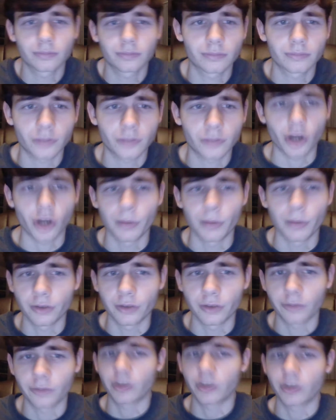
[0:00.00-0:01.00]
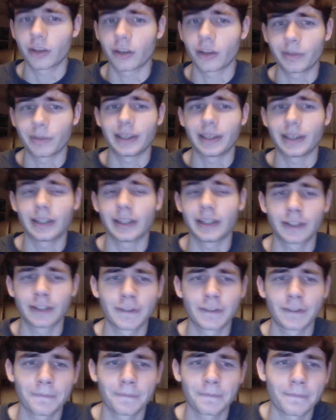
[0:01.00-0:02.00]
armor, from rather being
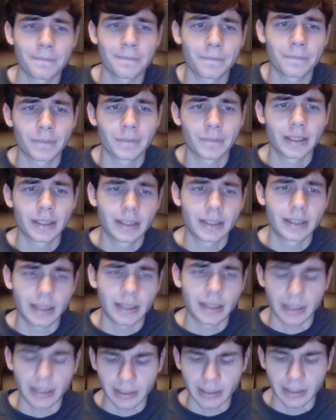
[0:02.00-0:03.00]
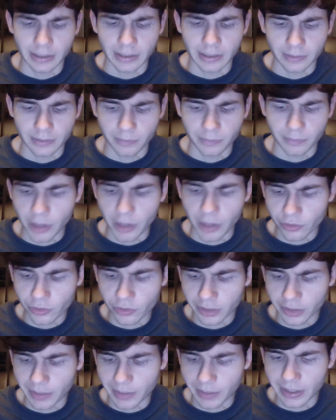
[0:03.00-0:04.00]

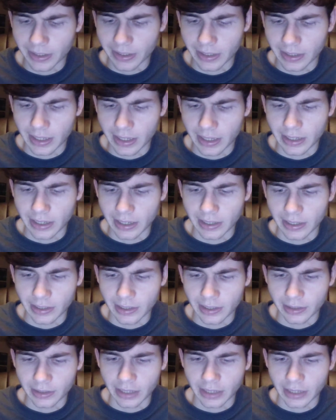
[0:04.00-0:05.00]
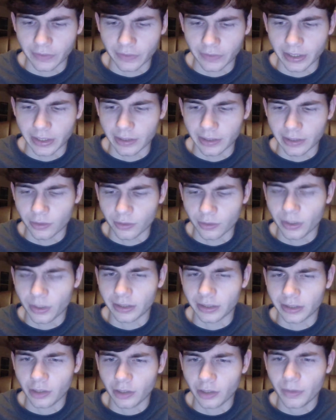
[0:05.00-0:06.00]
Maldrix making doing a
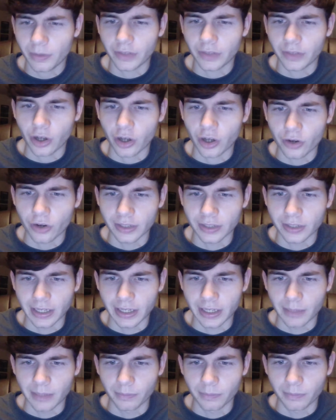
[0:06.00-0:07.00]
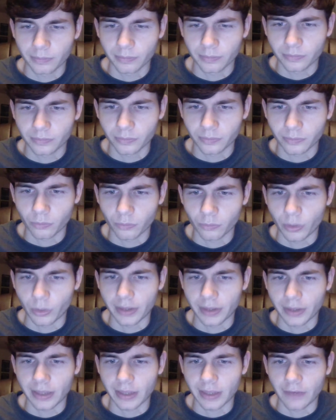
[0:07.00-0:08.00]
little bit of a card game
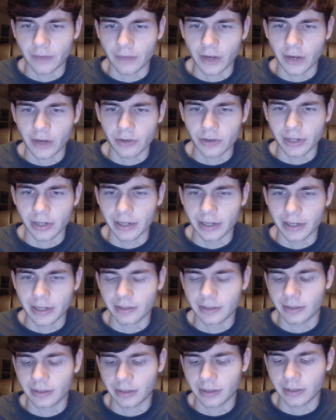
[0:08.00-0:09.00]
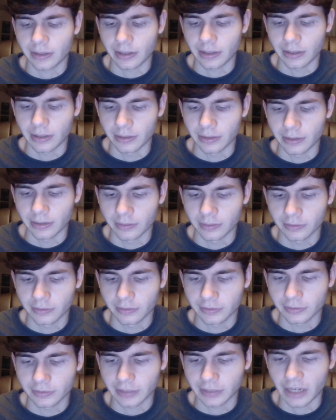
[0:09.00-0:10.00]
with a fire giant,
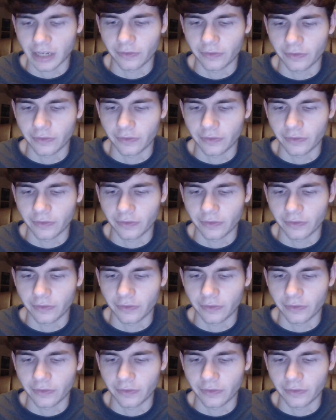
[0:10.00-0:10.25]
kind of